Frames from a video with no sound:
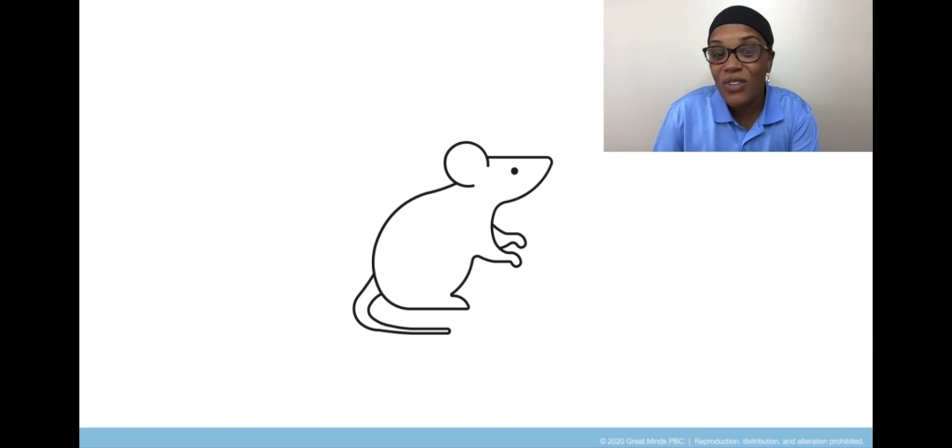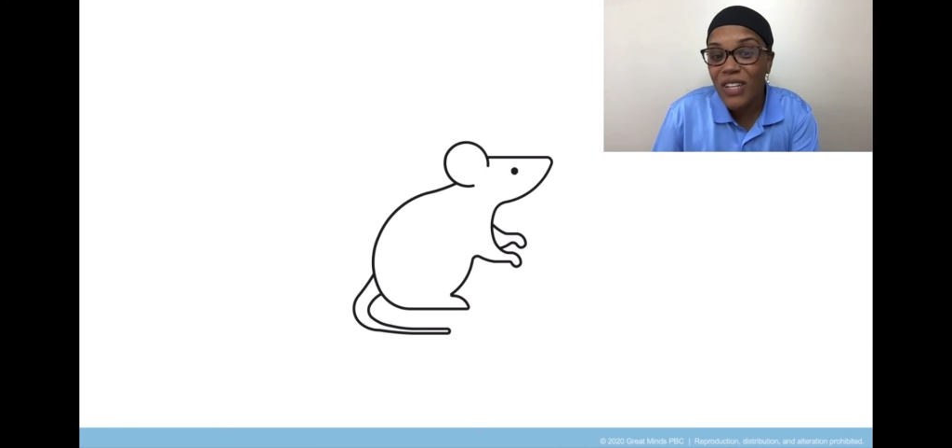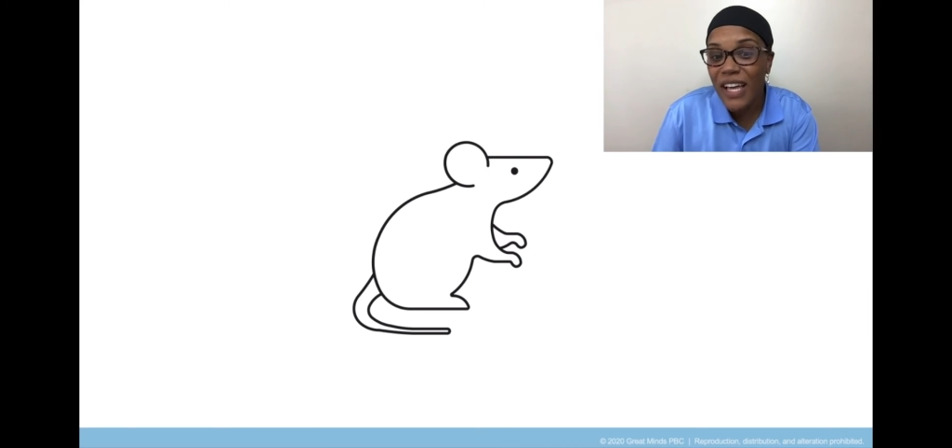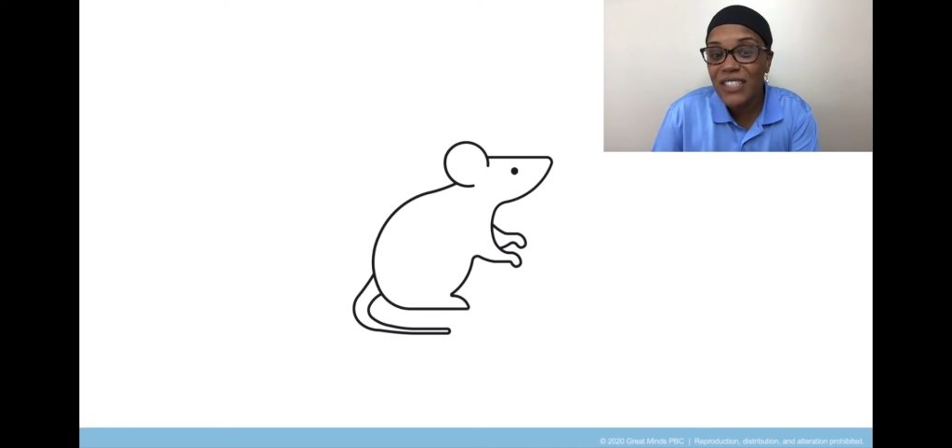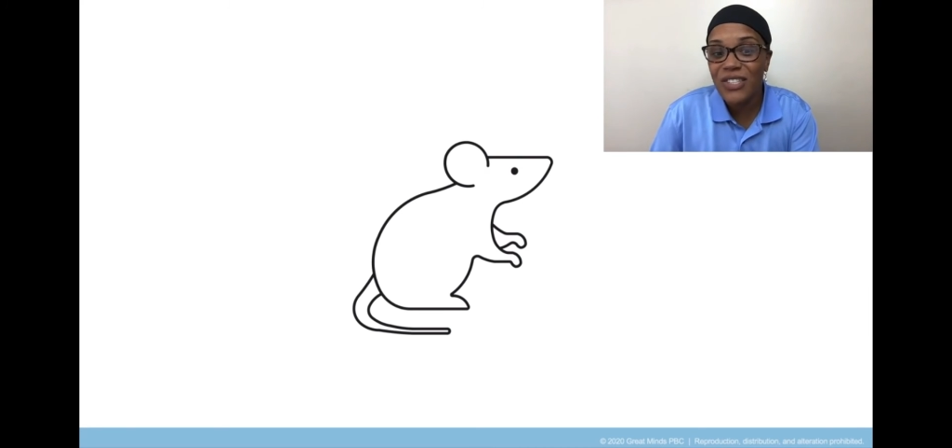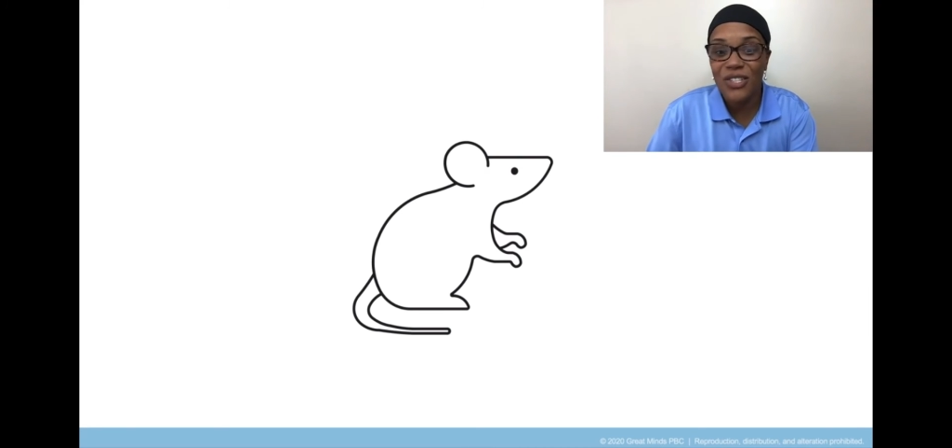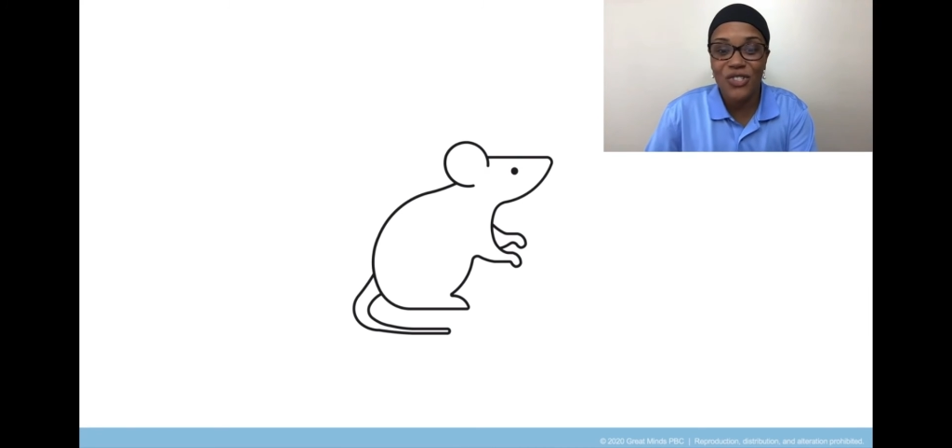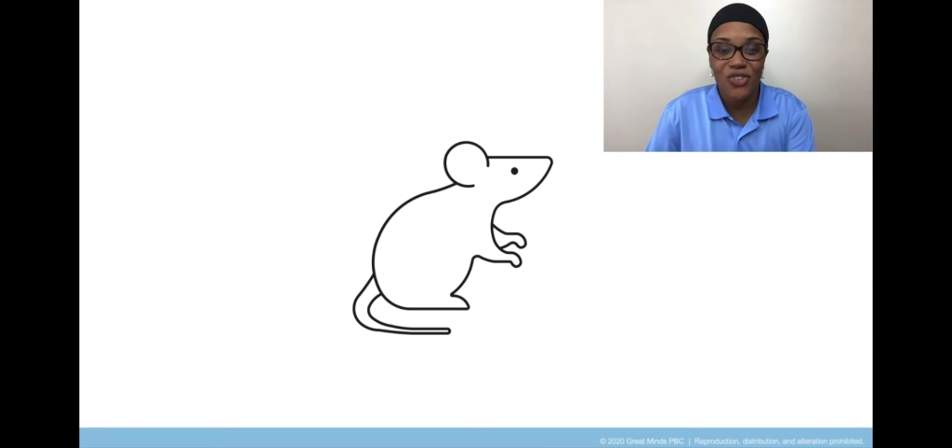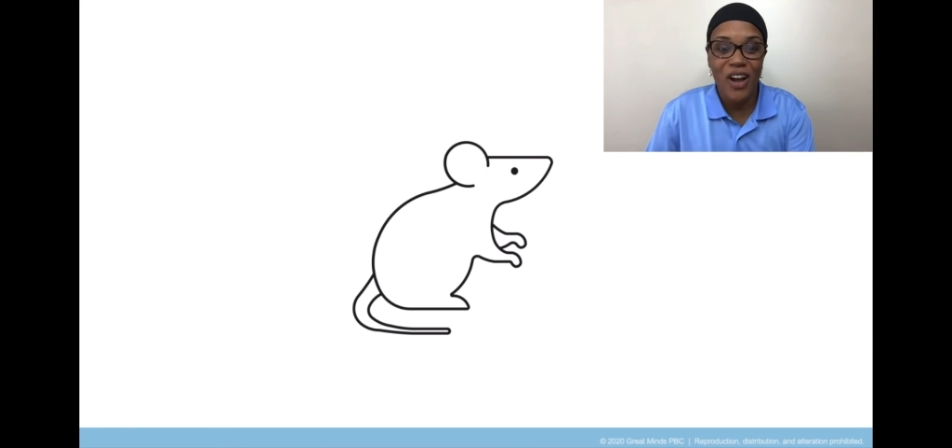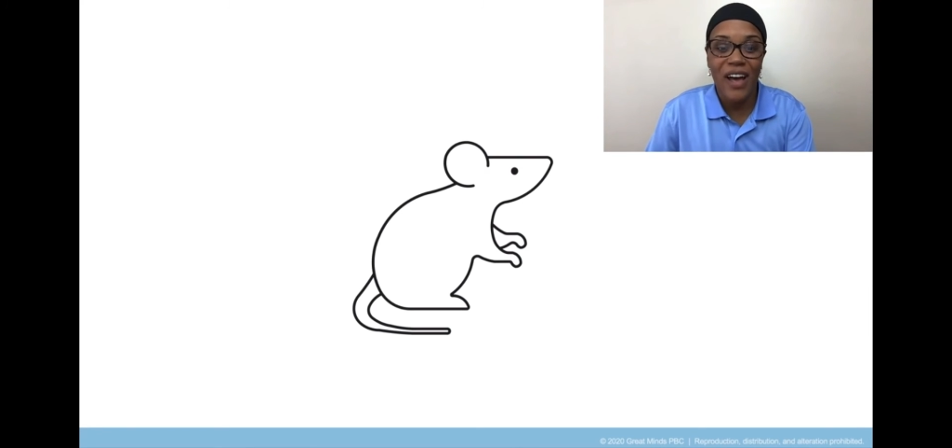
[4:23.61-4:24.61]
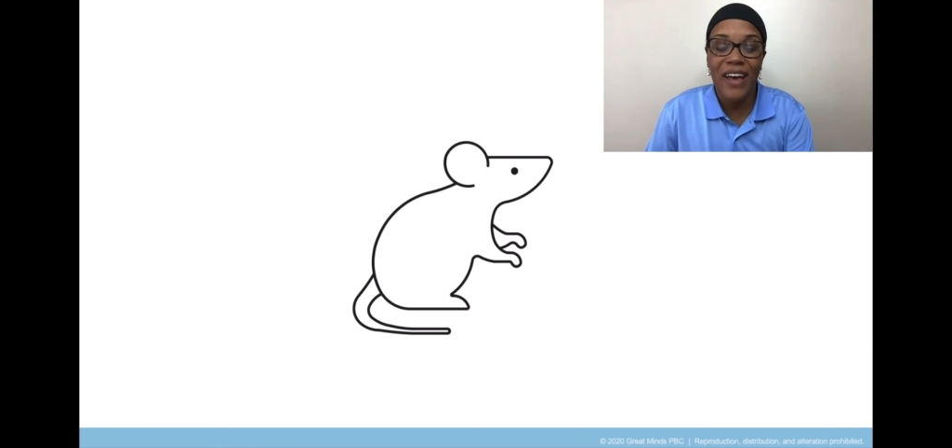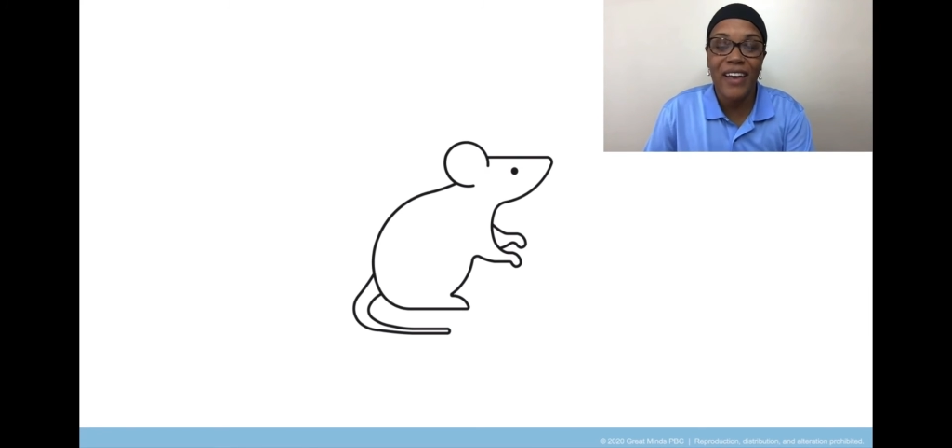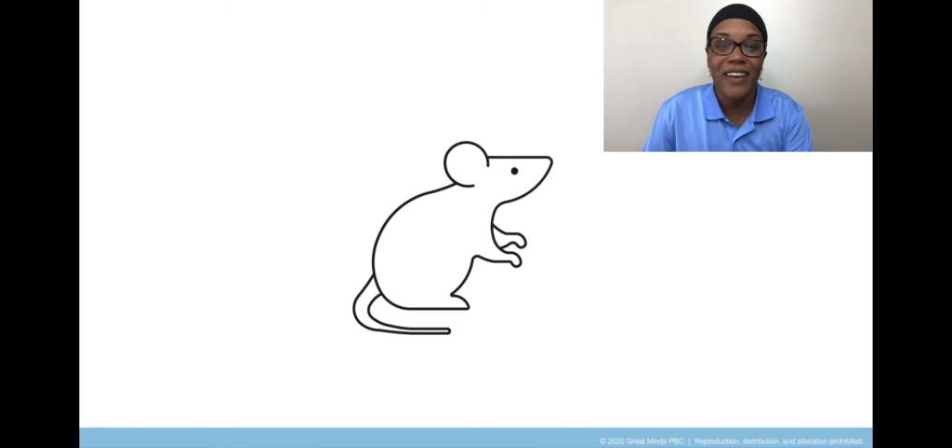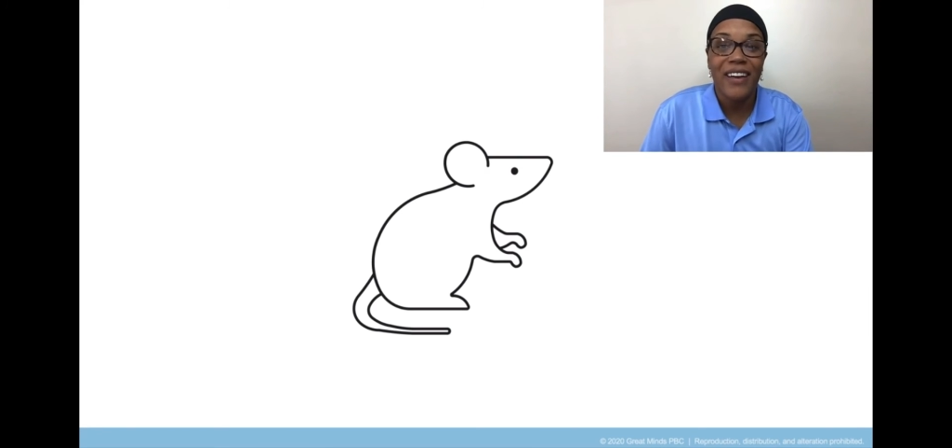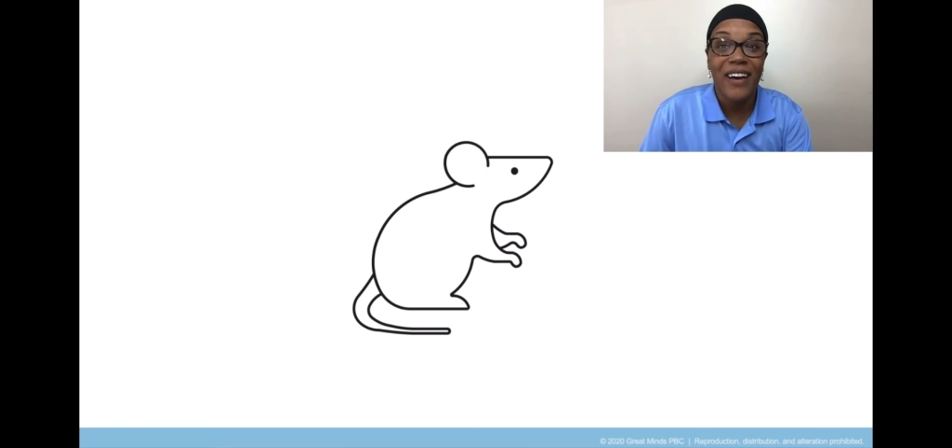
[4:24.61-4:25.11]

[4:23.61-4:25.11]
Let's try